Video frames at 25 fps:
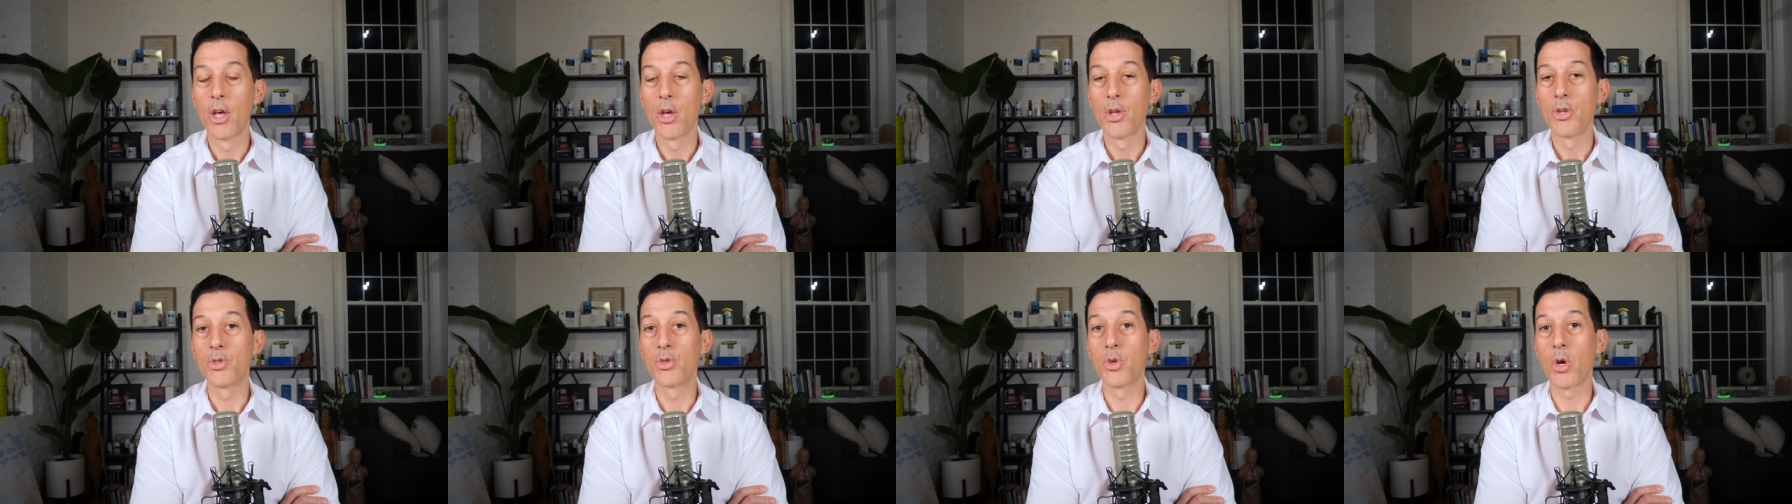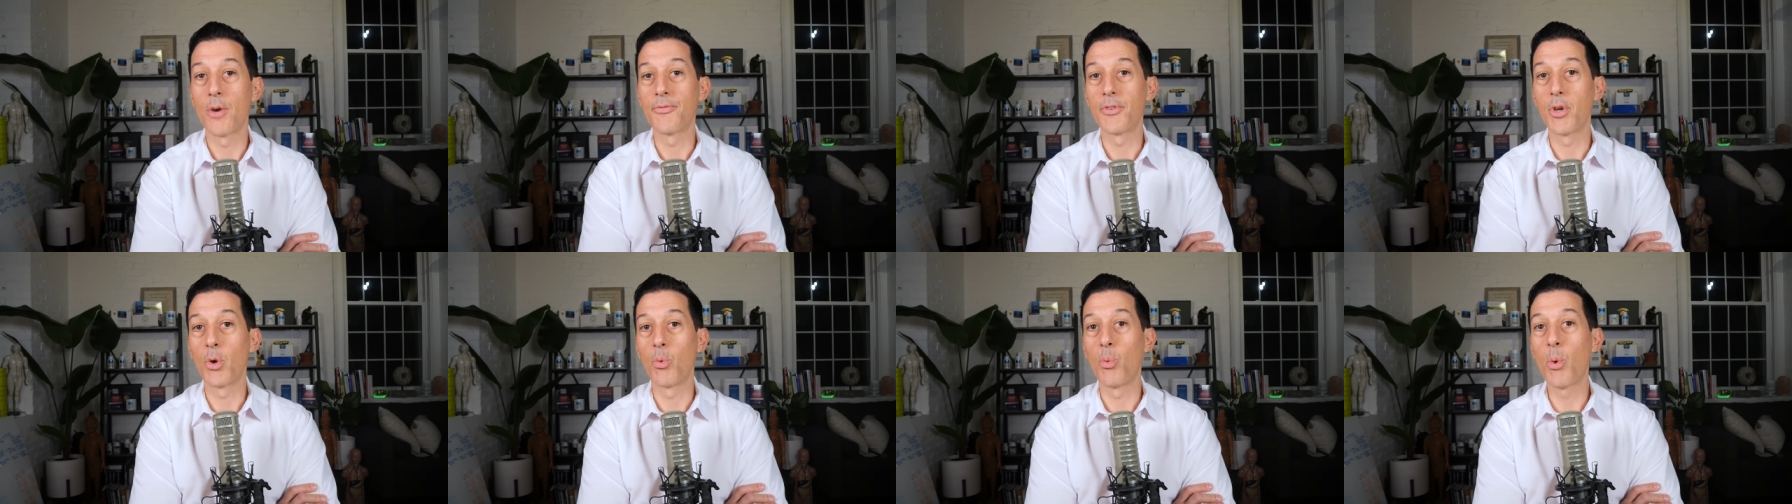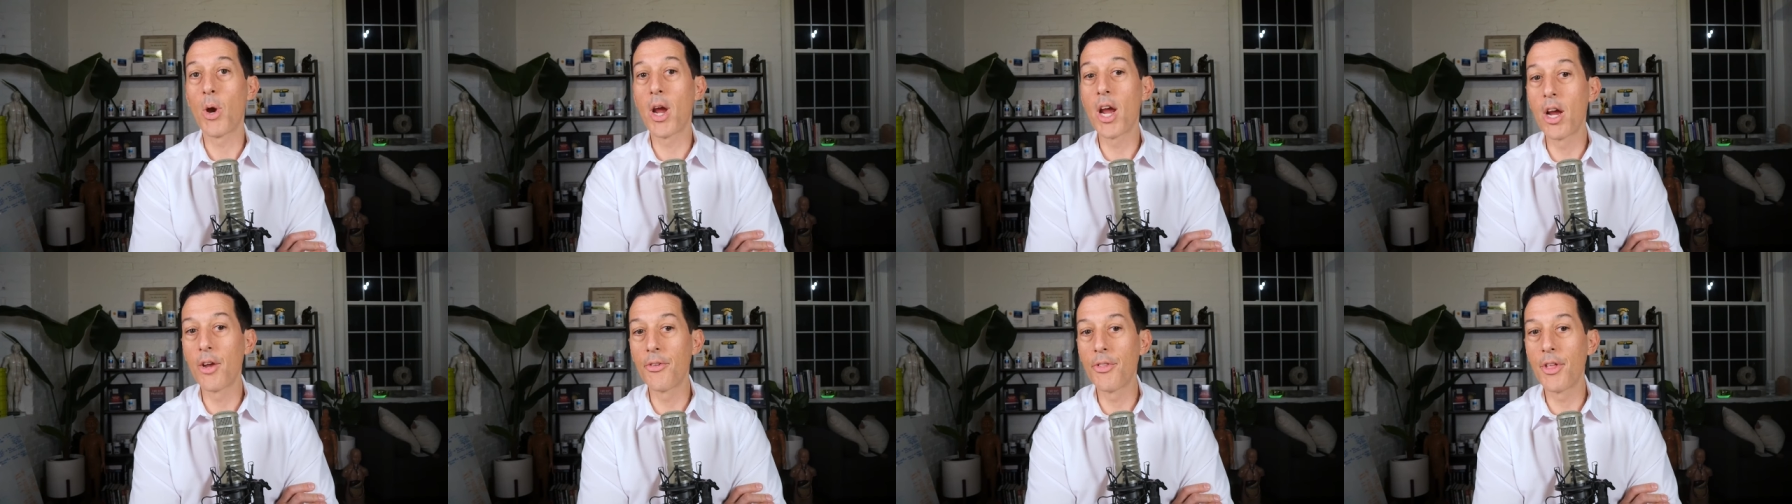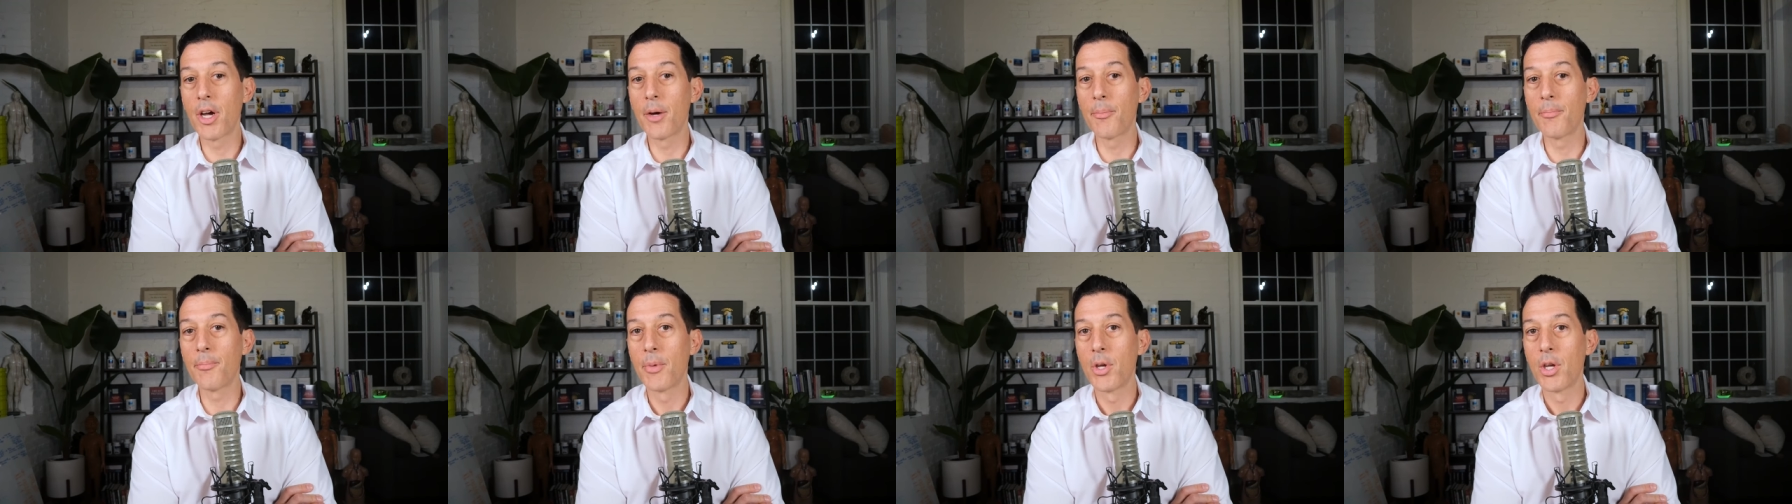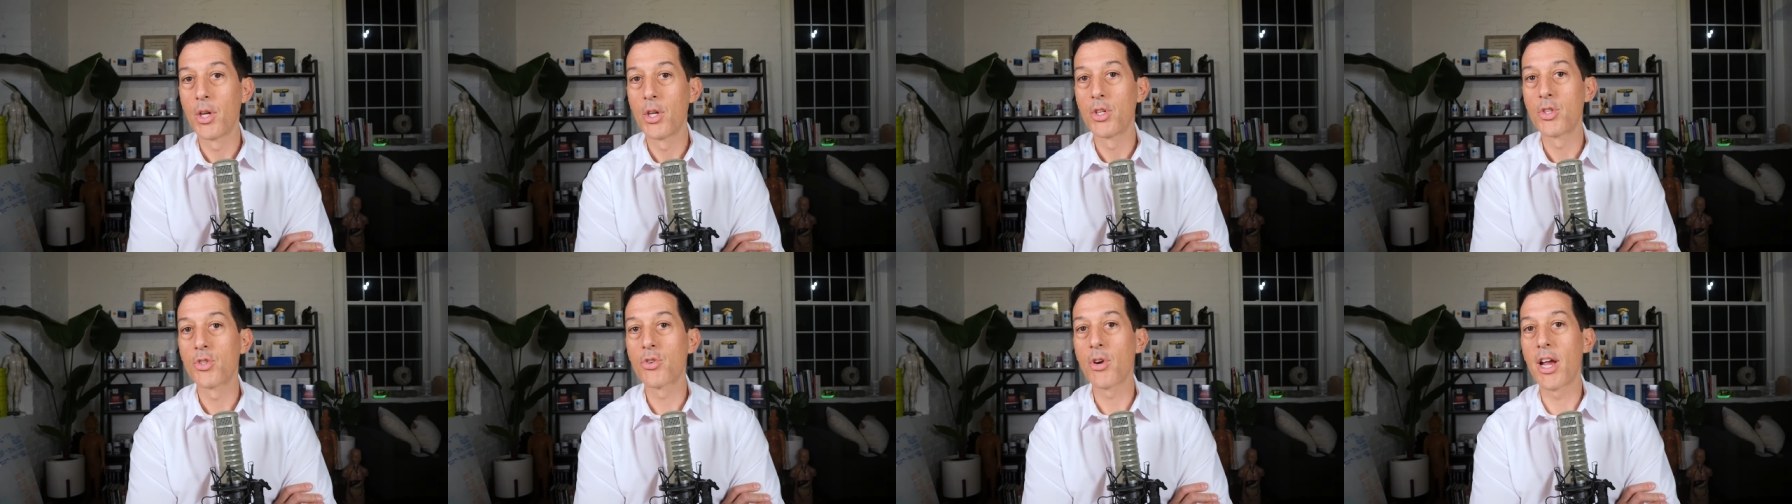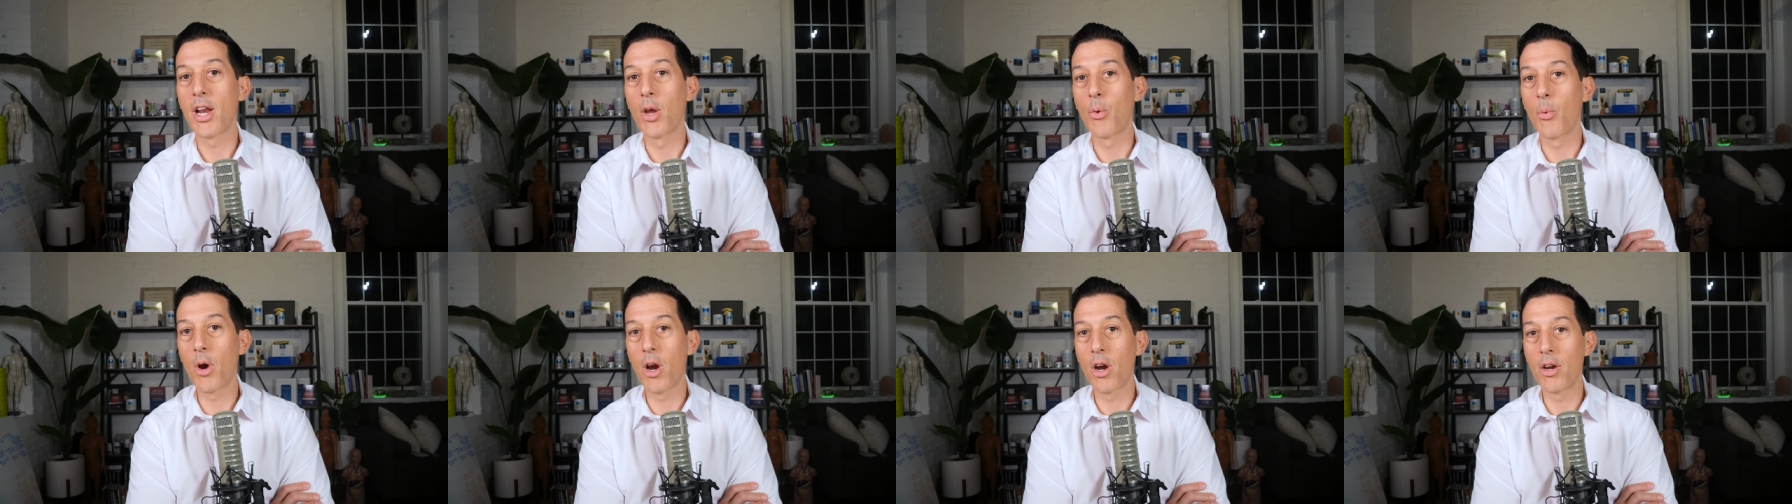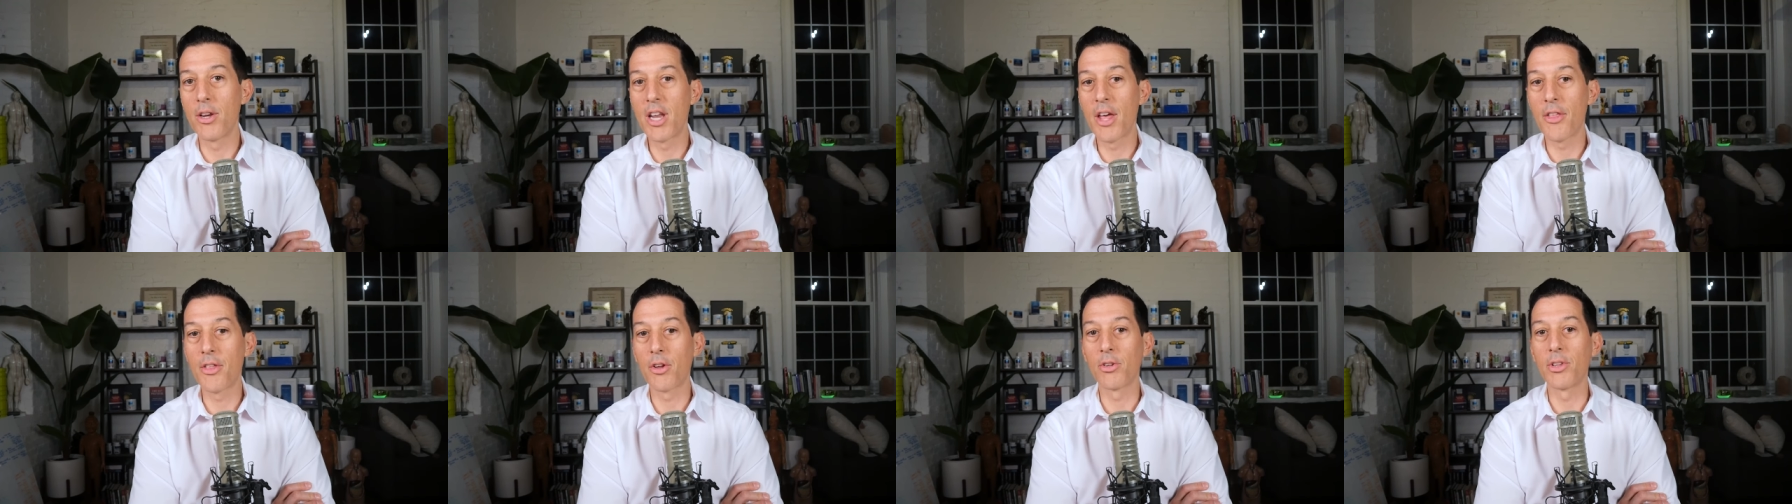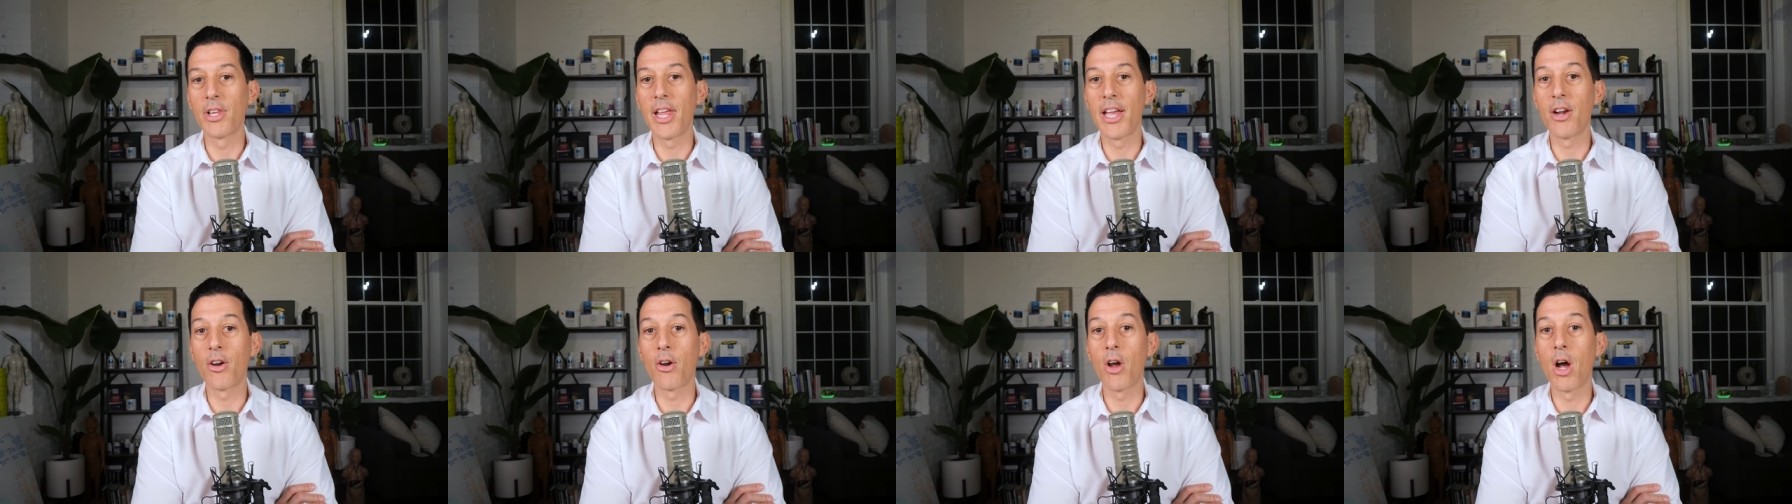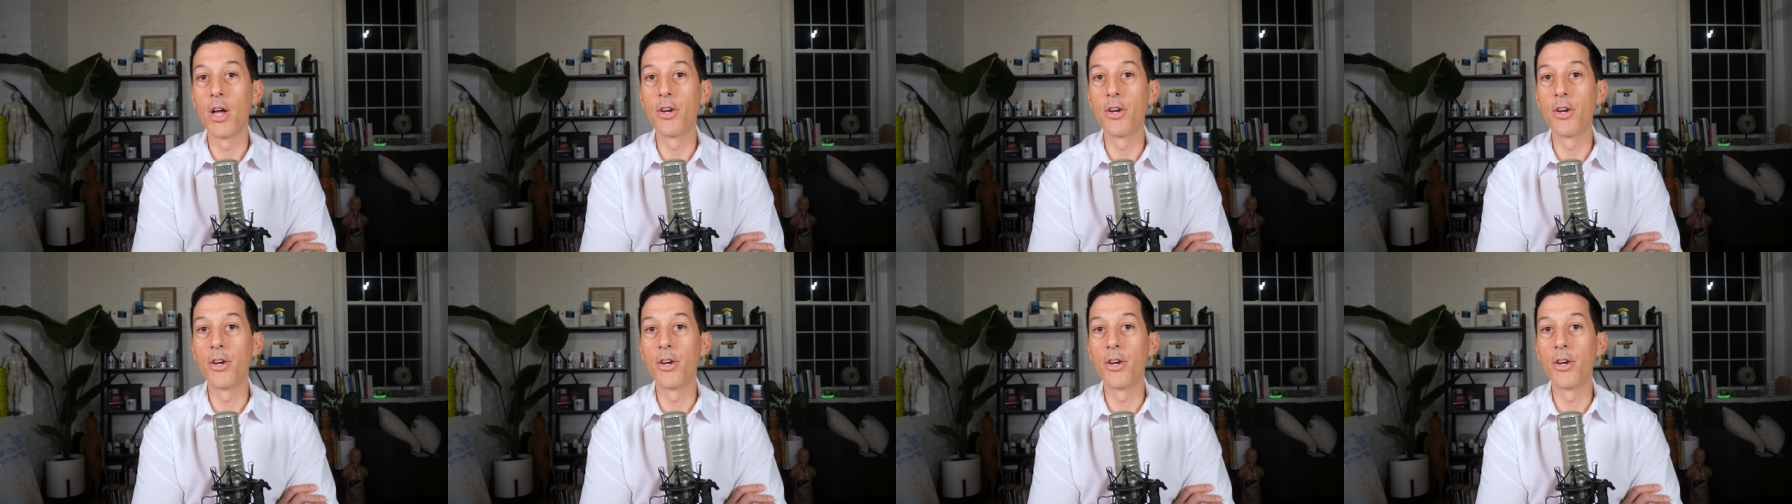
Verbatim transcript: So if you wear them, try to wear another layer